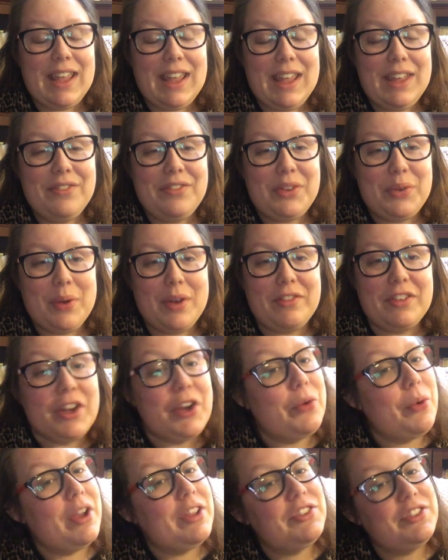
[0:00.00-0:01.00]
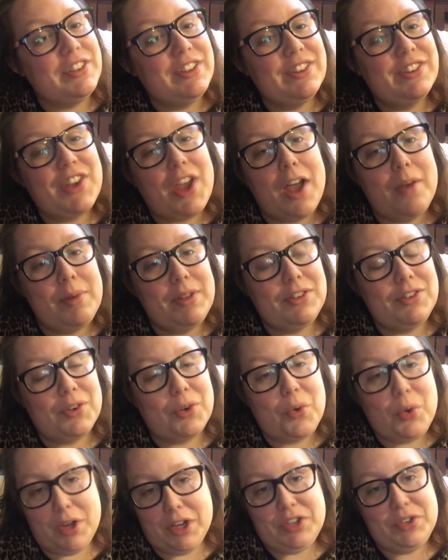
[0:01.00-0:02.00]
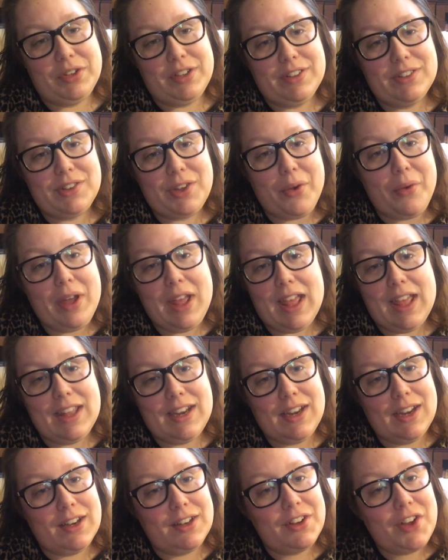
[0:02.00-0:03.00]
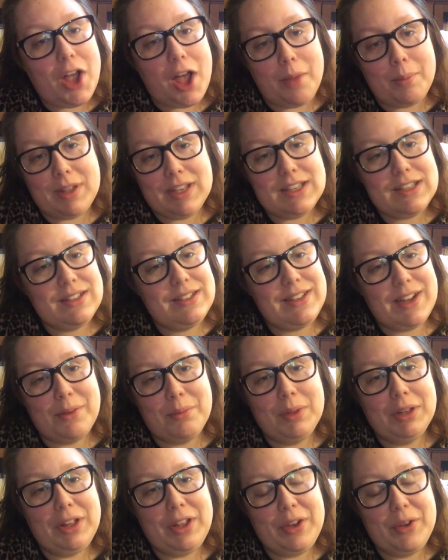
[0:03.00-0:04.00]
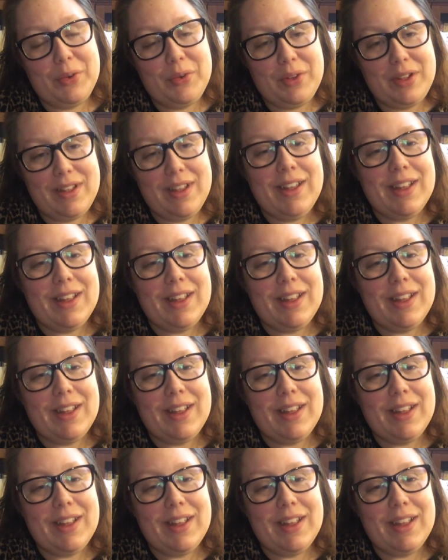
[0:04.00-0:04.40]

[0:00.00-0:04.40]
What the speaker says: If you have any questions, comments, or quandaries, go ahead and comment down below,